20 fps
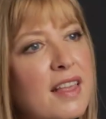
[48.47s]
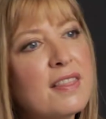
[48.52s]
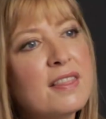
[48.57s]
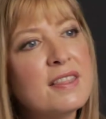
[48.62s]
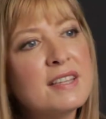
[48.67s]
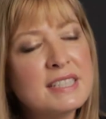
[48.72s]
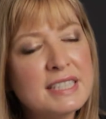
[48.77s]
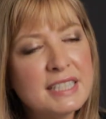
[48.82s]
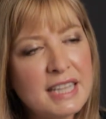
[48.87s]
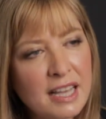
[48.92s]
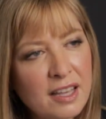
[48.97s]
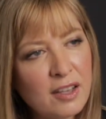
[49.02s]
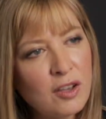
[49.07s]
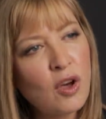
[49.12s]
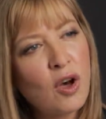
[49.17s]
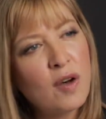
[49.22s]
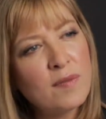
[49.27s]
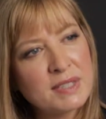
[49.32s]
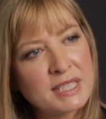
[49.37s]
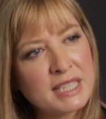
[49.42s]
The second
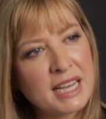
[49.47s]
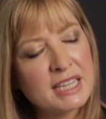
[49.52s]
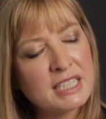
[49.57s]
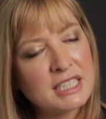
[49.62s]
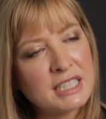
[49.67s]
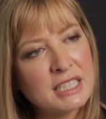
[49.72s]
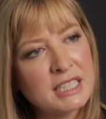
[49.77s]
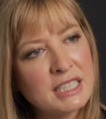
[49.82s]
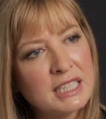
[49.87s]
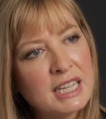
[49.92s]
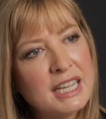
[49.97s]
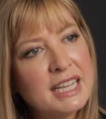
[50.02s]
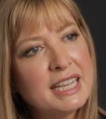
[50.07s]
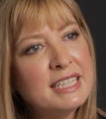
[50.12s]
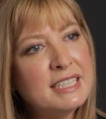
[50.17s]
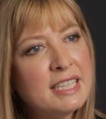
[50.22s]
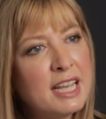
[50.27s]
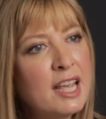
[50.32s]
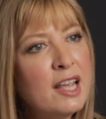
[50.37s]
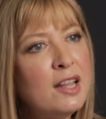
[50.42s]
conversation
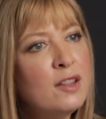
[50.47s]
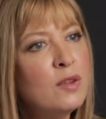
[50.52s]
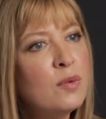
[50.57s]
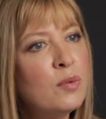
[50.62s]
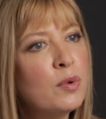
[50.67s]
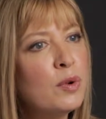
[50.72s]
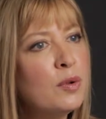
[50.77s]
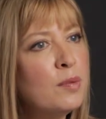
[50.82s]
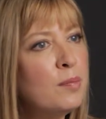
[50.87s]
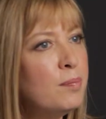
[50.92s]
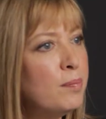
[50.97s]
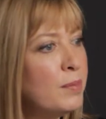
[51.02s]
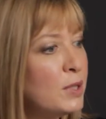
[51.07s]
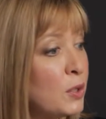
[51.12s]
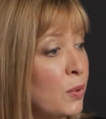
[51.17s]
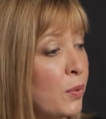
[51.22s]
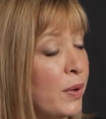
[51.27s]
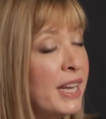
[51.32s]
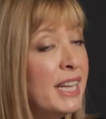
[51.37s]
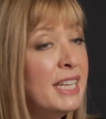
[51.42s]
is in the room
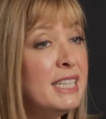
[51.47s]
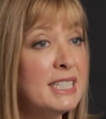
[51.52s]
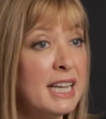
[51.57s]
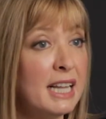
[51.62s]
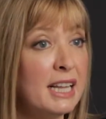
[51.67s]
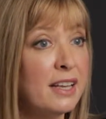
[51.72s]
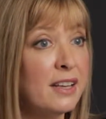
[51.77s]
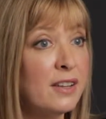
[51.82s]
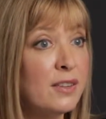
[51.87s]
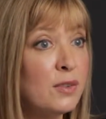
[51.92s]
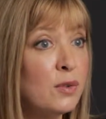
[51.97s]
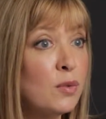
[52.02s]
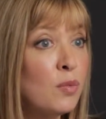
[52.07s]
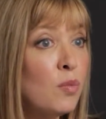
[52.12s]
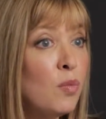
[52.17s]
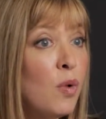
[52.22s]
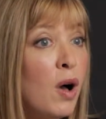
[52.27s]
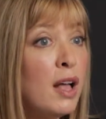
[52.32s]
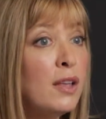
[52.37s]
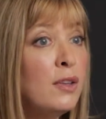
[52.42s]
between delegates
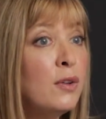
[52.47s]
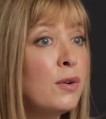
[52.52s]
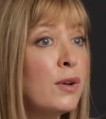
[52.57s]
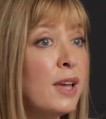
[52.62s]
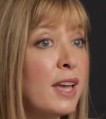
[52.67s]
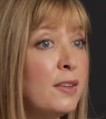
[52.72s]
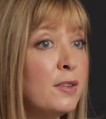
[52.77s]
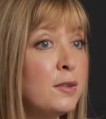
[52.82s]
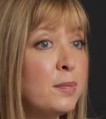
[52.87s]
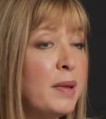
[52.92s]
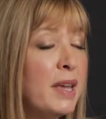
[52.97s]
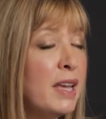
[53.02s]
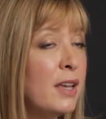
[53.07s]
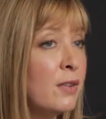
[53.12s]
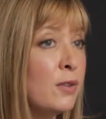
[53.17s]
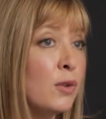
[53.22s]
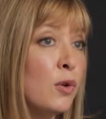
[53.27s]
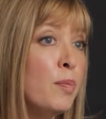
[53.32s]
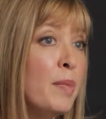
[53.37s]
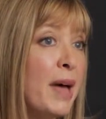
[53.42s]
while your guest
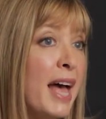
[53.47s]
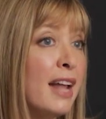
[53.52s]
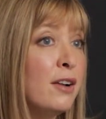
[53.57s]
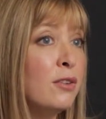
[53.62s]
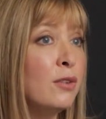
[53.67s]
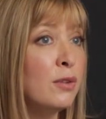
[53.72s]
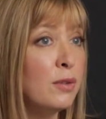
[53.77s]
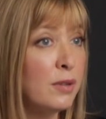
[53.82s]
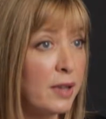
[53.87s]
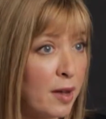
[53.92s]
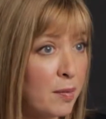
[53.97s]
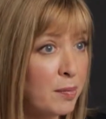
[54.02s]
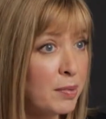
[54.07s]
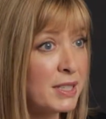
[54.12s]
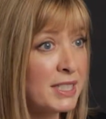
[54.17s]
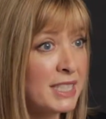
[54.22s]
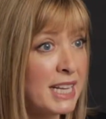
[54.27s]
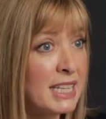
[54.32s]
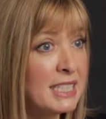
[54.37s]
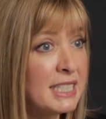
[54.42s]
speakers or panel are
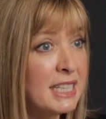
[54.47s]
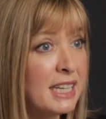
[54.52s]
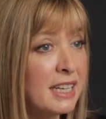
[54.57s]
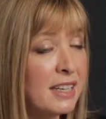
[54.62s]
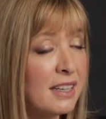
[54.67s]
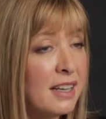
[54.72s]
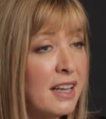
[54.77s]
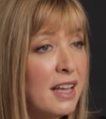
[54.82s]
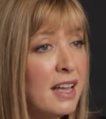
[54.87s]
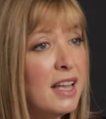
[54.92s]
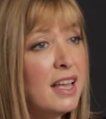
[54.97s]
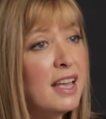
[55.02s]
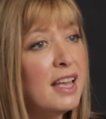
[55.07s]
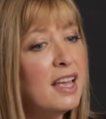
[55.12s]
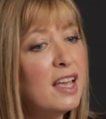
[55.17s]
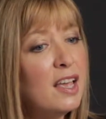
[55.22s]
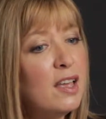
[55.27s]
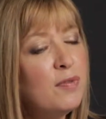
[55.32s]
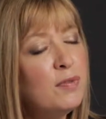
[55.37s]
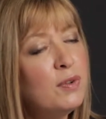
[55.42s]
presenting.
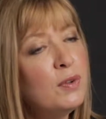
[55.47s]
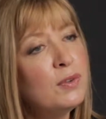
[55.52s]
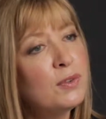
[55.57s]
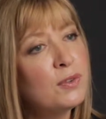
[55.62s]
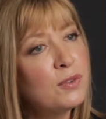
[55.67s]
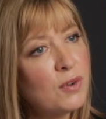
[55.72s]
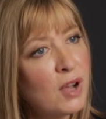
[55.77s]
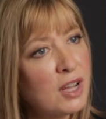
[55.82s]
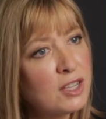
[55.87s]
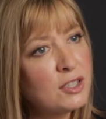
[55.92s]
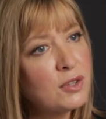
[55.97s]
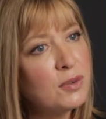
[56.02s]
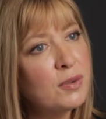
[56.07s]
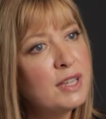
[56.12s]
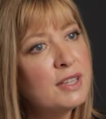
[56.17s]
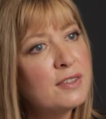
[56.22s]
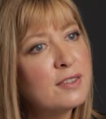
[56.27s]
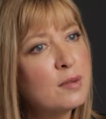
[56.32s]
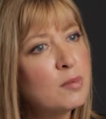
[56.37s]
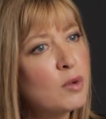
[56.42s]
If you structure
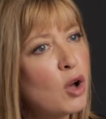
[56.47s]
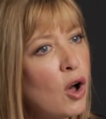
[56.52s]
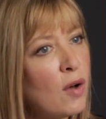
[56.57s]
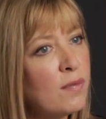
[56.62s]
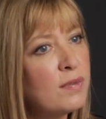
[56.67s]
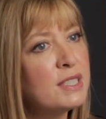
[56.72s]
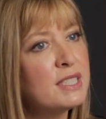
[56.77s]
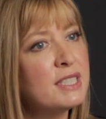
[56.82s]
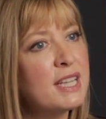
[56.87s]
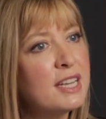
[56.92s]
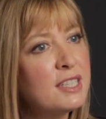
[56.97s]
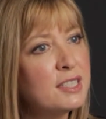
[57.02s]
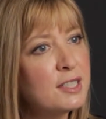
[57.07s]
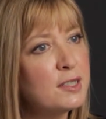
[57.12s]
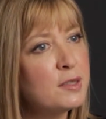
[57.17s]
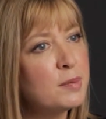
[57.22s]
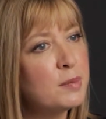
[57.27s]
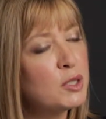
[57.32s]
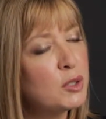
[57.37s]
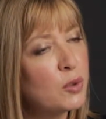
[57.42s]
in some
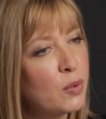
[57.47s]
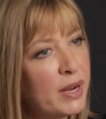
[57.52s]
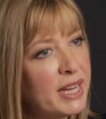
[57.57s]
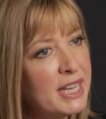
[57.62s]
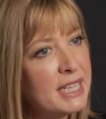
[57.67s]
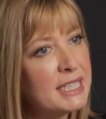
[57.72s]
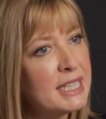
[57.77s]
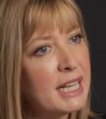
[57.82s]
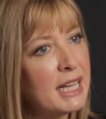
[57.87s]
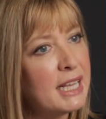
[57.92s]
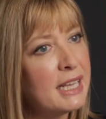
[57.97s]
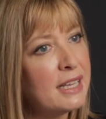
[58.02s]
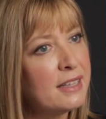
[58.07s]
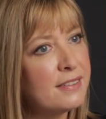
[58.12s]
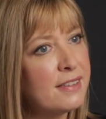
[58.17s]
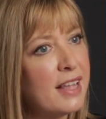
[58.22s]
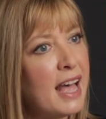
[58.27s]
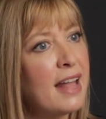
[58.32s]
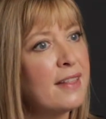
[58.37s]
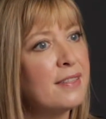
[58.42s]
conversations between
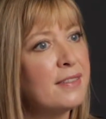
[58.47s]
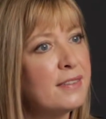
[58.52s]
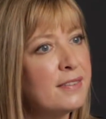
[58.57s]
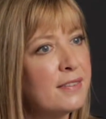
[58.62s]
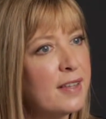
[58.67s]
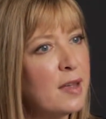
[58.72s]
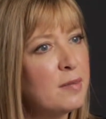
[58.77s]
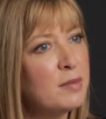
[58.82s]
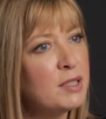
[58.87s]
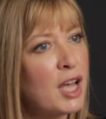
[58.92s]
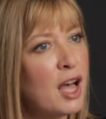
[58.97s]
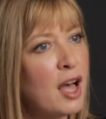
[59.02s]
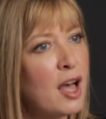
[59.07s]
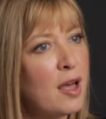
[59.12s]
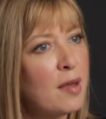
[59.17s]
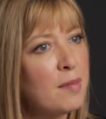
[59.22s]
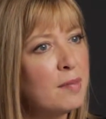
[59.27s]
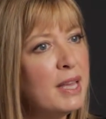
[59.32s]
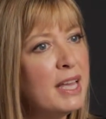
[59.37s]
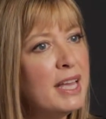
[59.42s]
delegates at the same
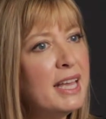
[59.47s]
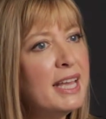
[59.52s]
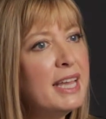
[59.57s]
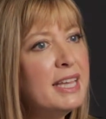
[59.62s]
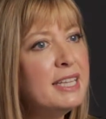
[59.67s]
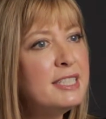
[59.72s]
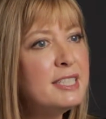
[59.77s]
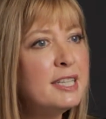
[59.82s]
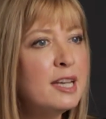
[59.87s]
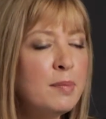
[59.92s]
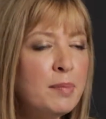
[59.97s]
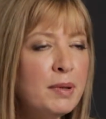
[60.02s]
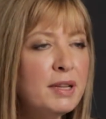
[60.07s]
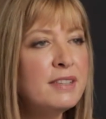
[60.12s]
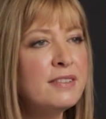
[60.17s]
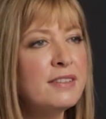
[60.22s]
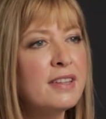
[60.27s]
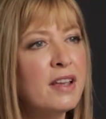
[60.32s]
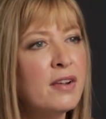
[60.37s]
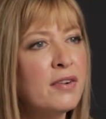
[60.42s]
time, it
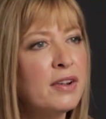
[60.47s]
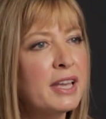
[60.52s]
deepens their